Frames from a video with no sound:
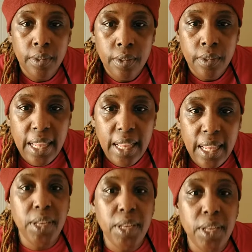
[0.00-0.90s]
Let me
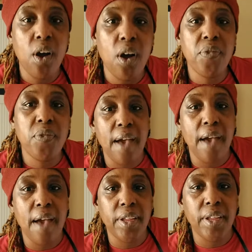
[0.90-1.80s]
know if you have
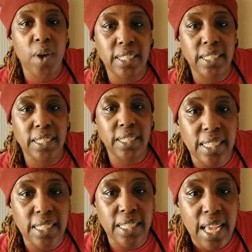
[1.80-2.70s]
any questions.
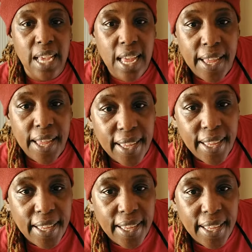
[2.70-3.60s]

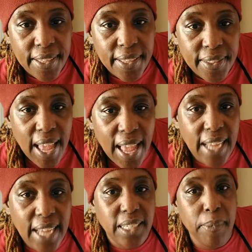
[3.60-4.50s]
Hey,
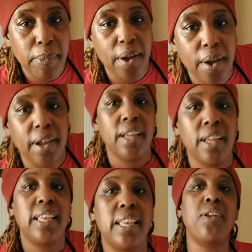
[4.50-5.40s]
Shamira, let
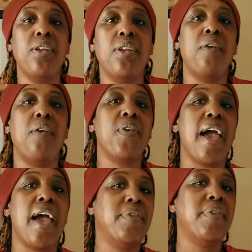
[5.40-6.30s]
me know if you have
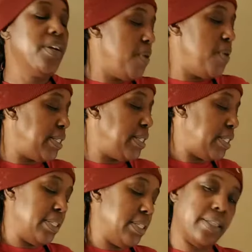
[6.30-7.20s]
any questions.